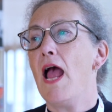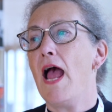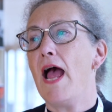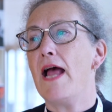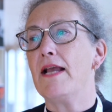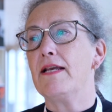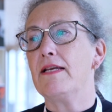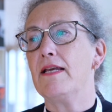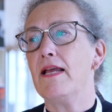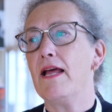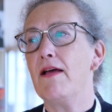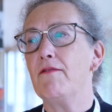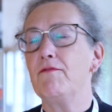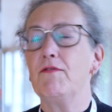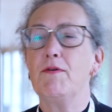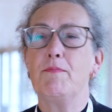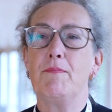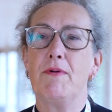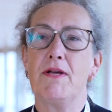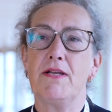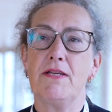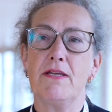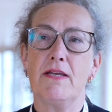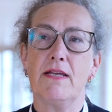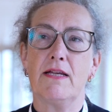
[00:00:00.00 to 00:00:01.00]
And
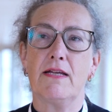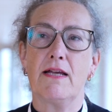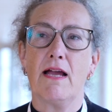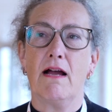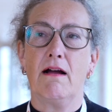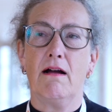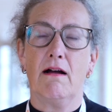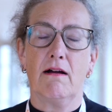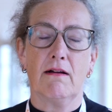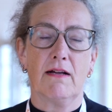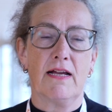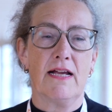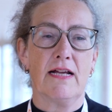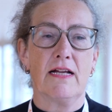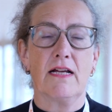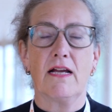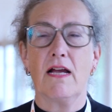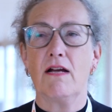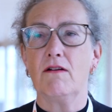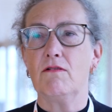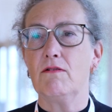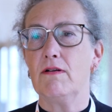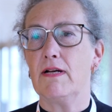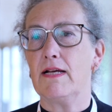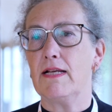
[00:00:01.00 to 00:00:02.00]
everybody can
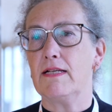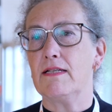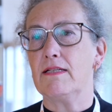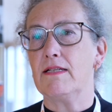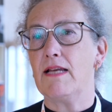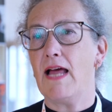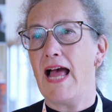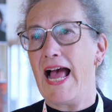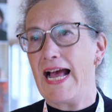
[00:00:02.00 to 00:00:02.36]
go and